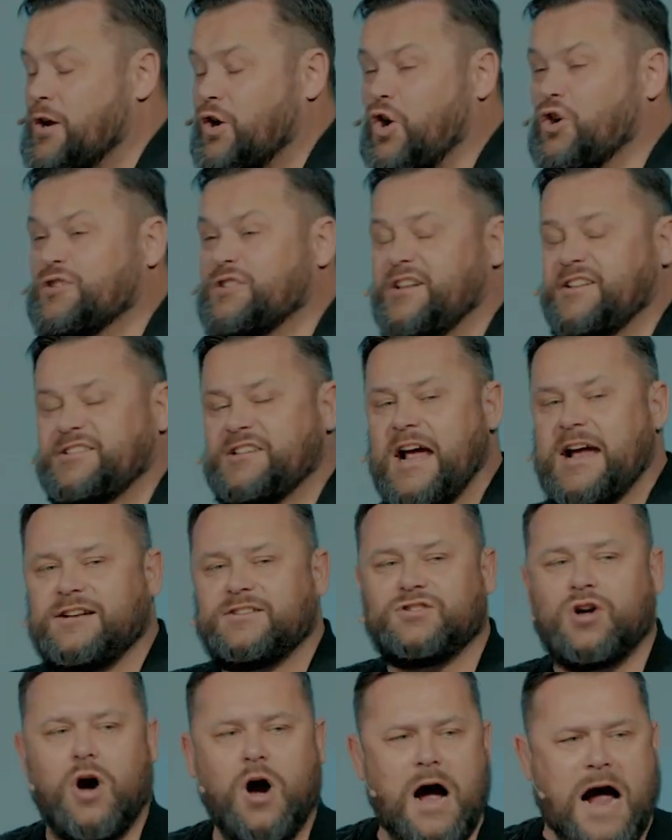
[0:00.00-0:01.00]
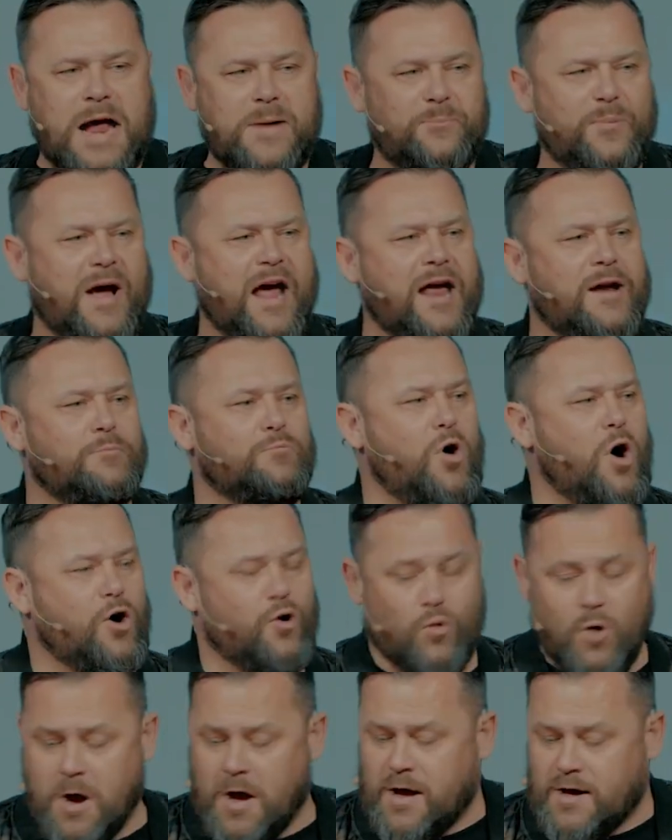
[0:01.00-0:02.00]
Because it's a type and
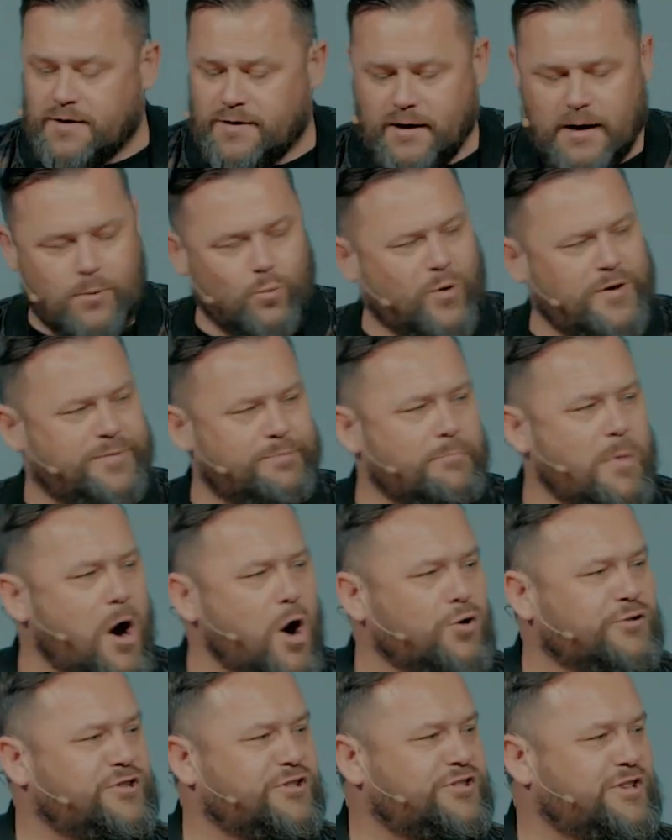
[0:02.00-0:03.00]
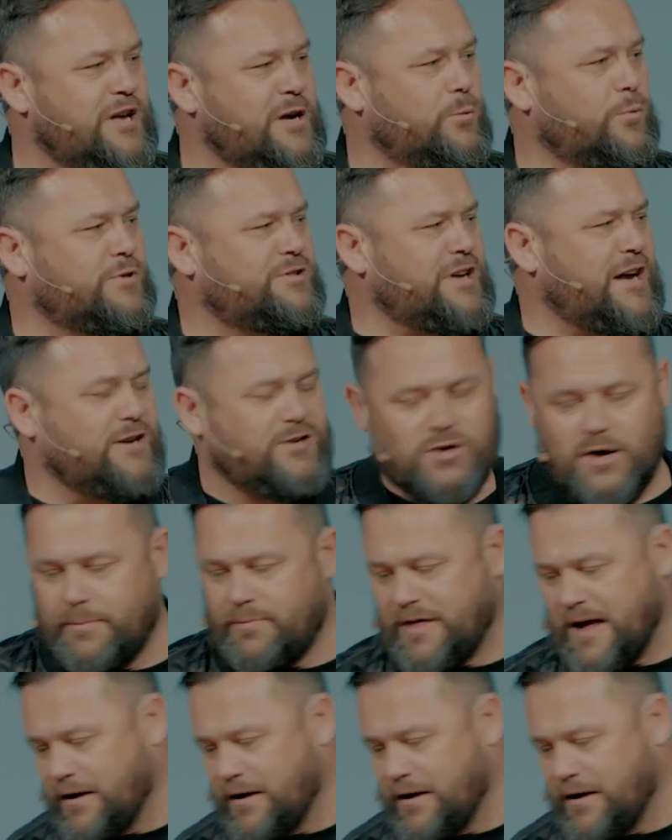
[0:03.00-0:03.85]
model. With Moses, it was a type.